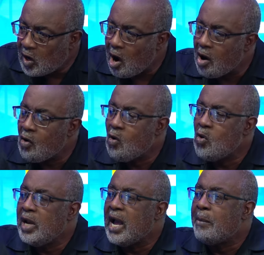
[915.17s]
or
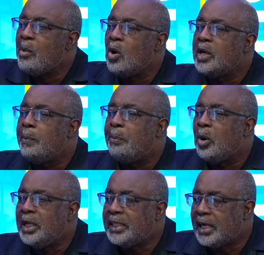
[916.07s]
only among the
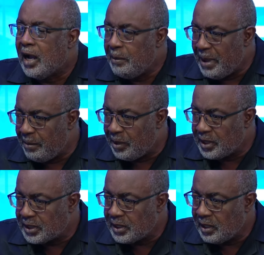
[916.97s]
political
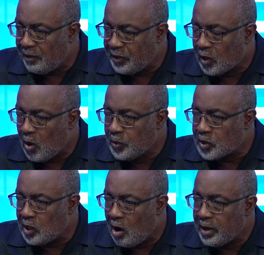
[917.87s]
members of the
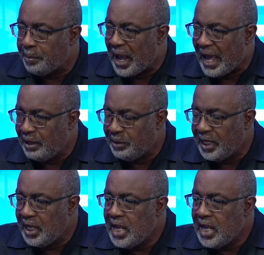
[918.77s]
council or the parliament.